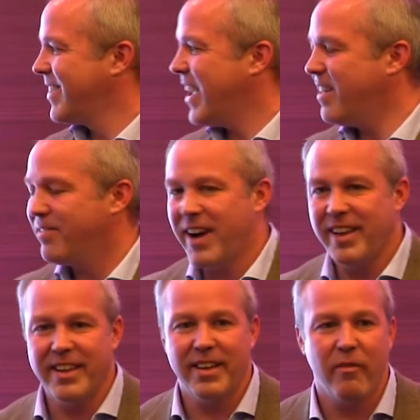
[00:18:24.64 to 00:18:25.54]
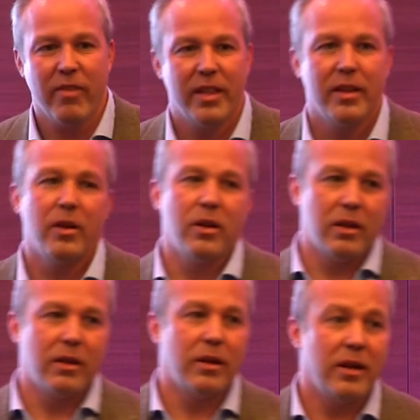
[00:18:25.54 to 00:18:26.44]
And then finally,
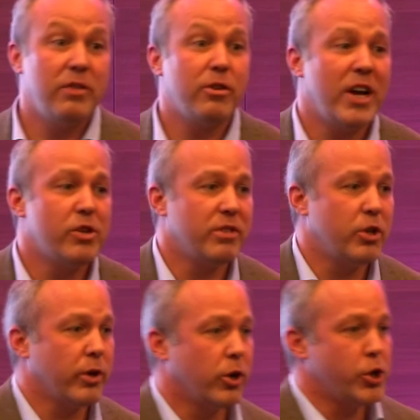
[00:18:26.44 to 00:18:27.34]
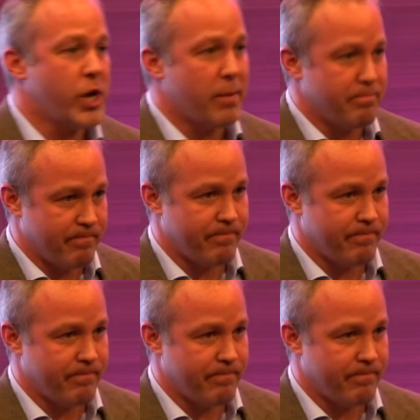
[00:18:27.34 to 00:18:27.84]
is your agency doing a good job?